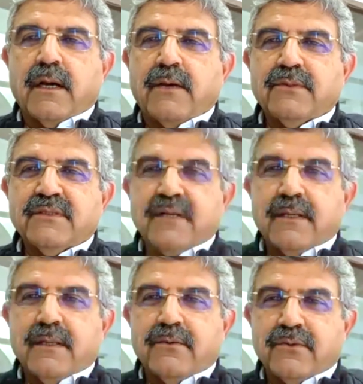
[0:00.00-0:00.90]
I was
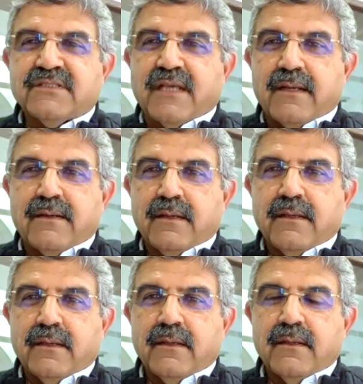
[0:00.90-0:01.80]
getting a good
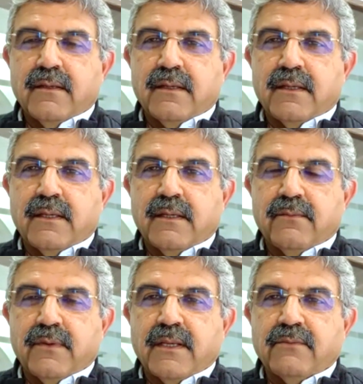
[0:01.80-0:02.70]
salary,
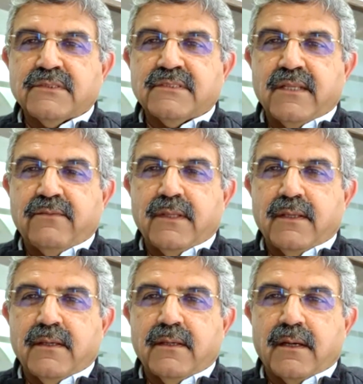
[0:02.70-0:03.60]
and when I was
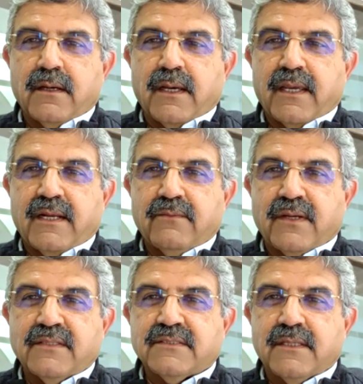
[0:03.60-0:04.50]
leaving, I had
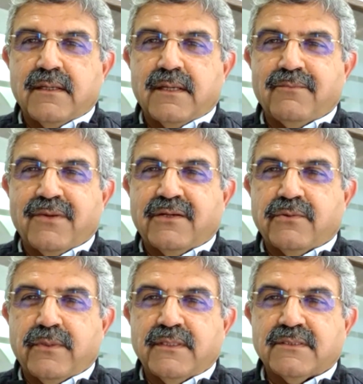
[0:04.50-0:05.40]
1 son and my
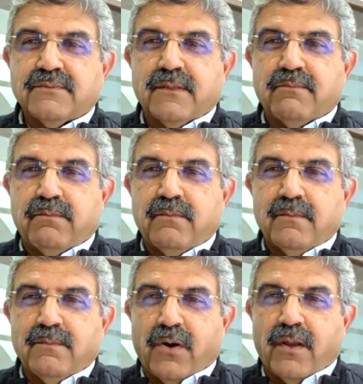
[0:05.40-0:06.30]
twins were
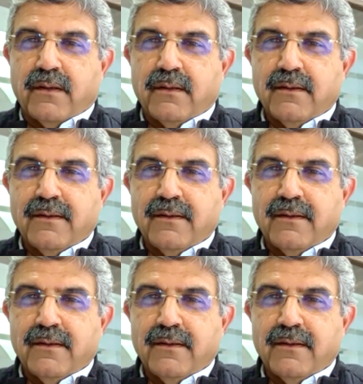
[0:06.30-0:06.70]
born.